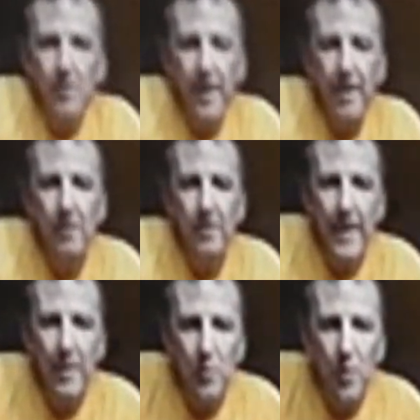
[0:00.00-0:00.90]
Okay, I'll
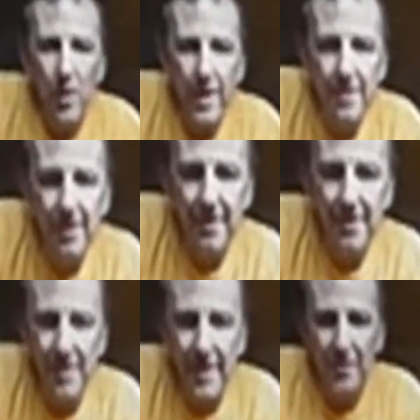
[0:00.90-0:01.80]
keep quiet
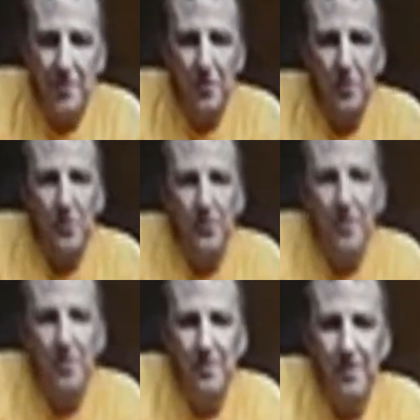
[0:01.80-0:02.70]
unless I need to.
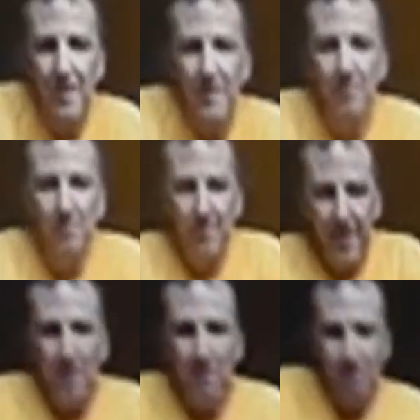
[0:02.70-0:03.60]
So, um,
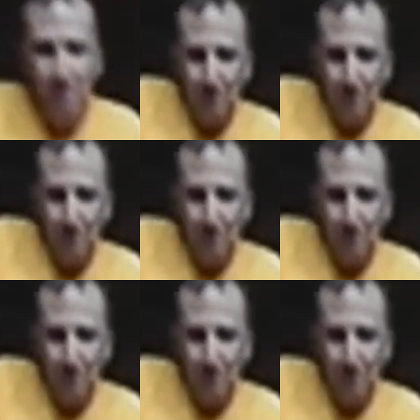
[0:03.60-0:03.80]
yeah.